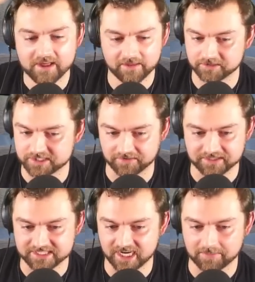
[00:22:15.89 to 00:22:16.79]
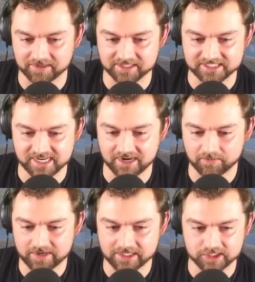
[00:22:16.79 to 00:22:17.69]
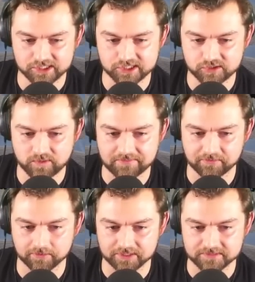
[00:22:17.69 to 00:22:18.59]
There's nothing stopping us now. We can just sweep through at this